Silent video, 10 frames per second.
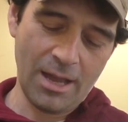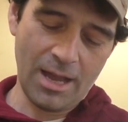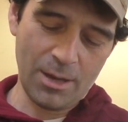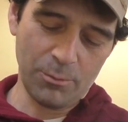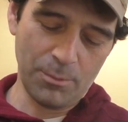
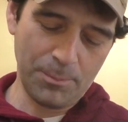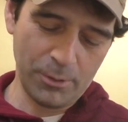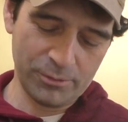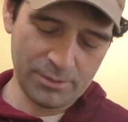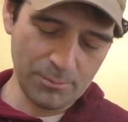I will
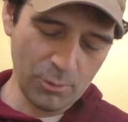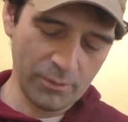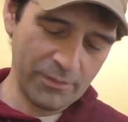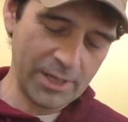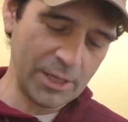post some
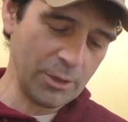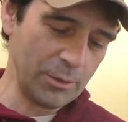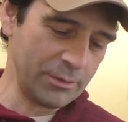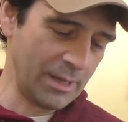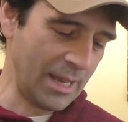more
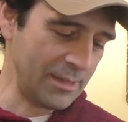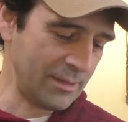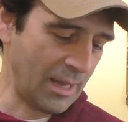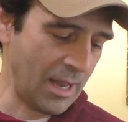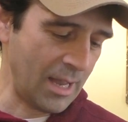videos
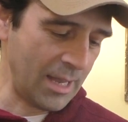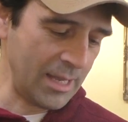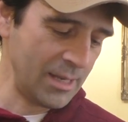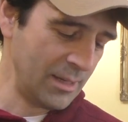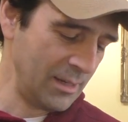as I